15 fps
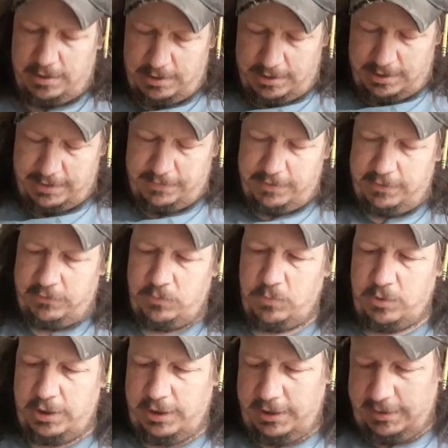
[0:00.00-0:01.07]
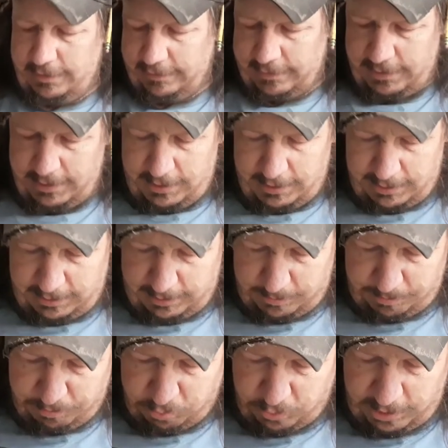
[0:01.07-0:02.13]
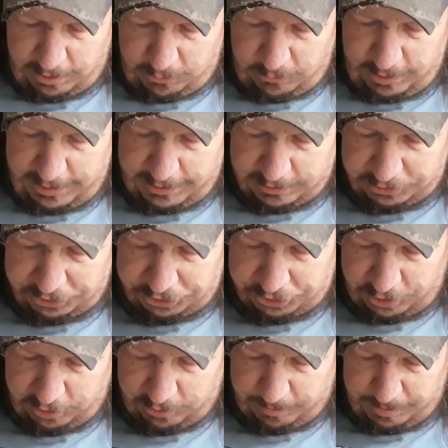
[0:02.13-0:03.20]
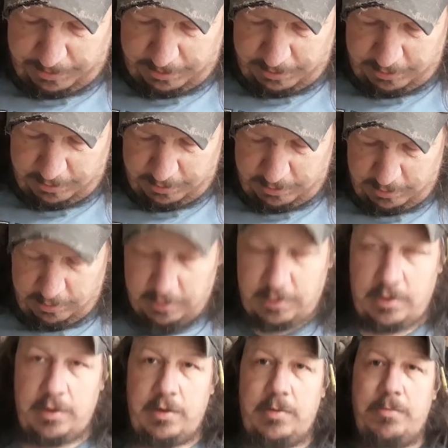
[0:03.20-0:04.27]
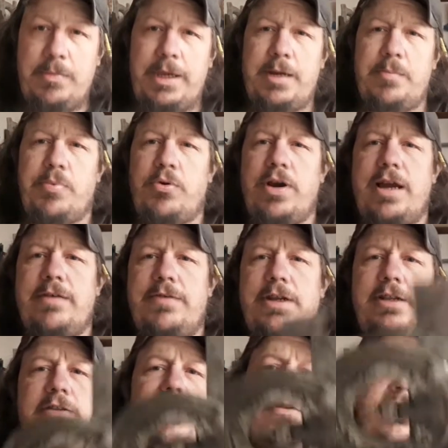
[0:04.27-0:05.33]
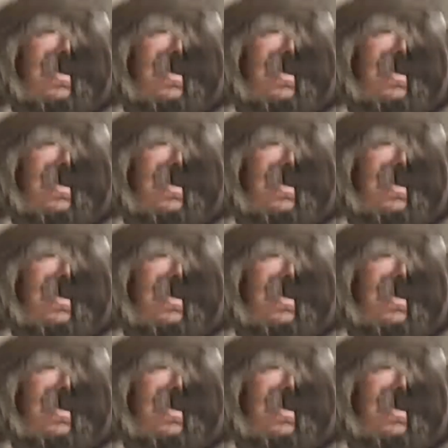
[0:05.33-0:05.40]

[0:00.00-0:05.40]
And this one is a Brown and Sharp, made in Providence,